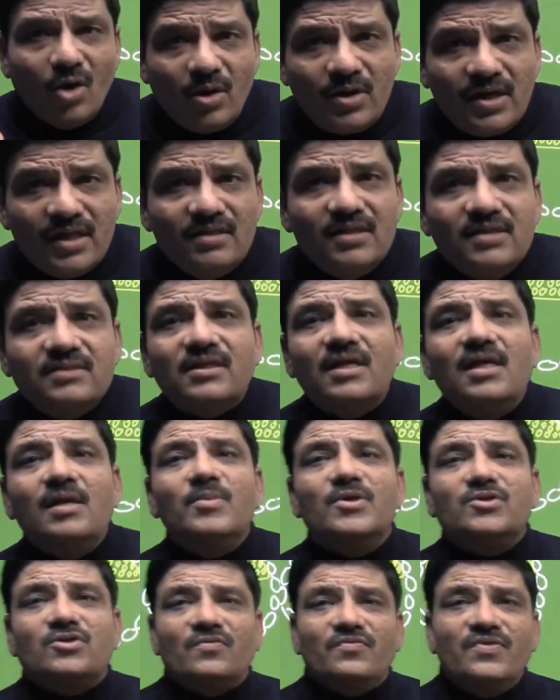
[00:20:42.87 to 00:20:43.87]
not in the
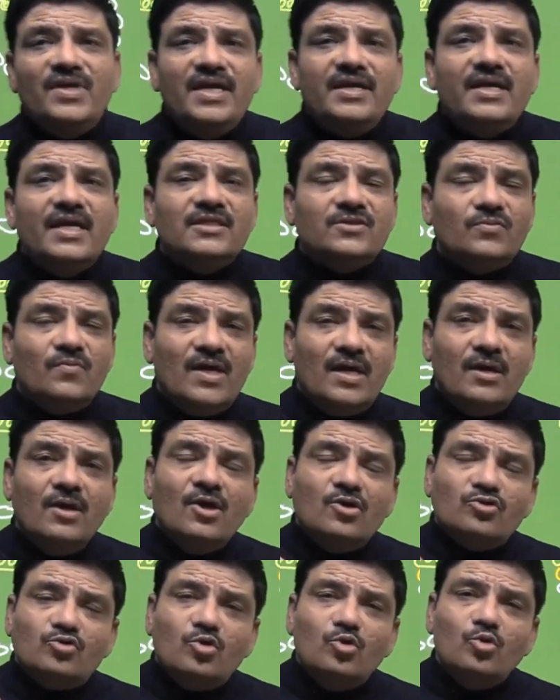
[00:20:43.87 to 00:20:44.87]
syllabus of NEET as well.
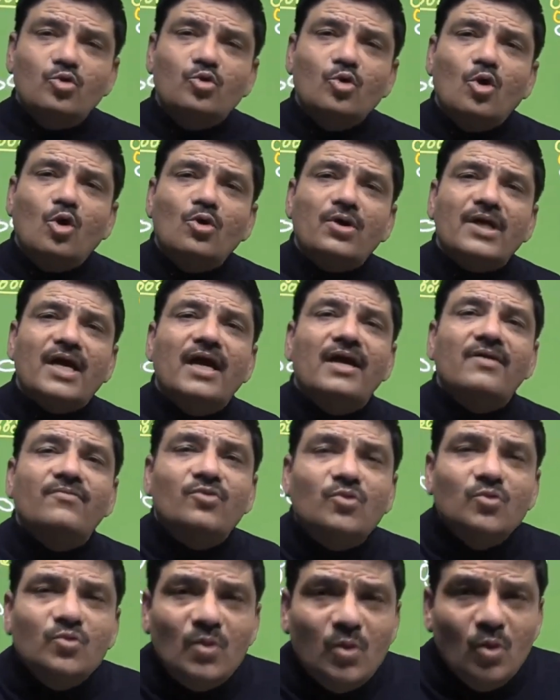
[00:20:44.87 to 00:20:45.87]
So you don't
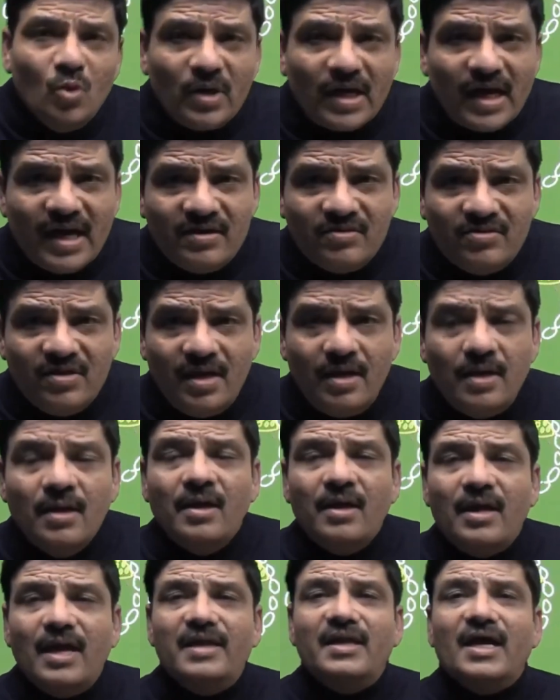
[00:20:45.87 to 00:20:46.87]
have to look at the
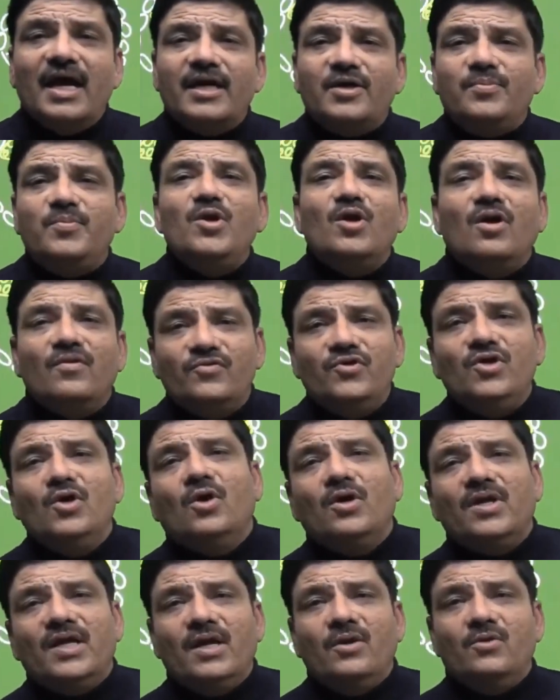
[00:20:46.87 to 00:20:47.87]
anatomy of the
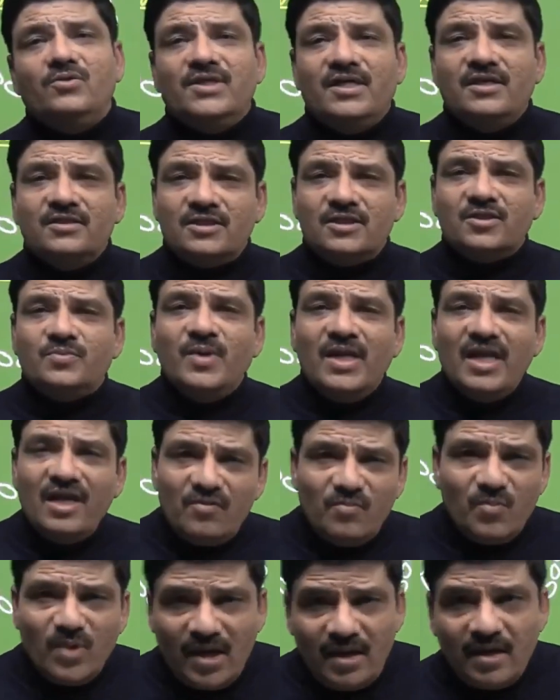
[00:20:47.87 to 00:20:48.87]
organogenesis.
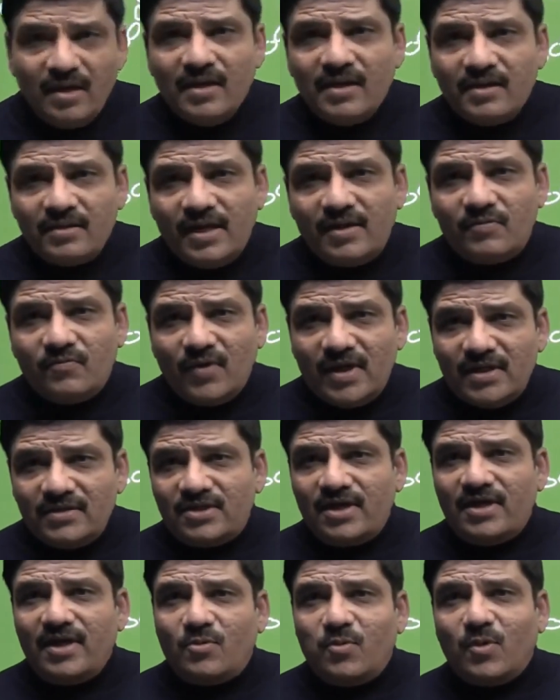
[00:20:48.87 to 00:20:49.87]
Believe me that
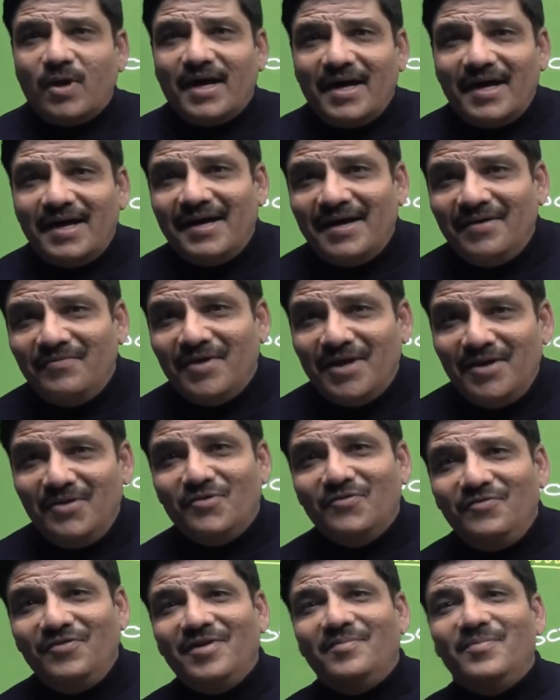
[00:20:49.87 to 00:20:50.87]
once required, when
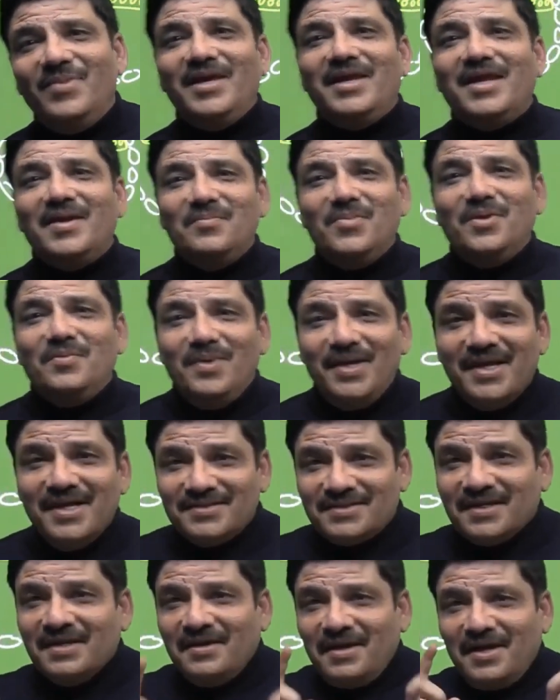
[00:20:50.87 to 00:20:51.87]
you will be in
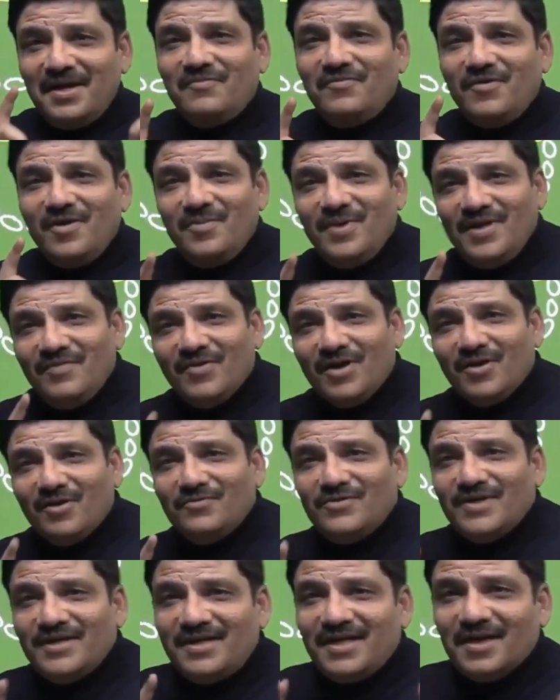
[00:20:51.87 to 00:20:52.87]
MBBS, it will be one
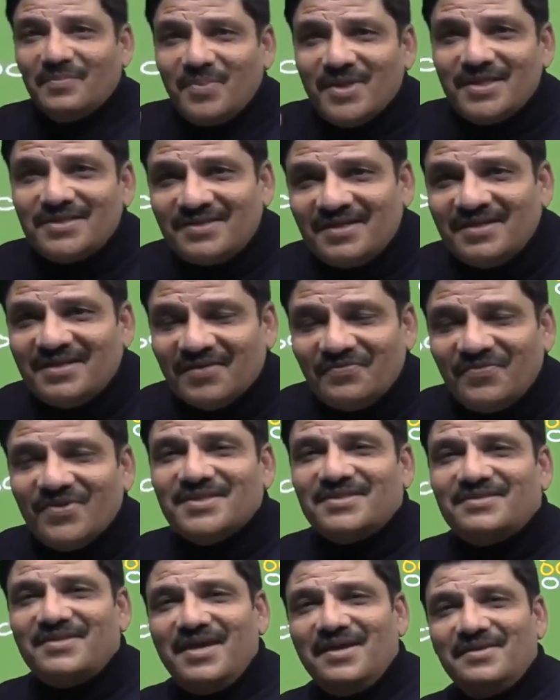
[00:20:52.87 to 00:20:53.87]
of the
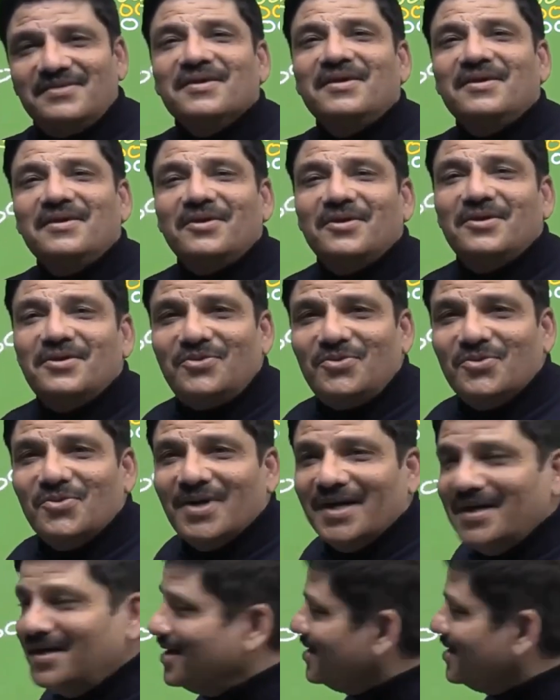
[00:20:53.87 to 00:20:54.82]
toughest things to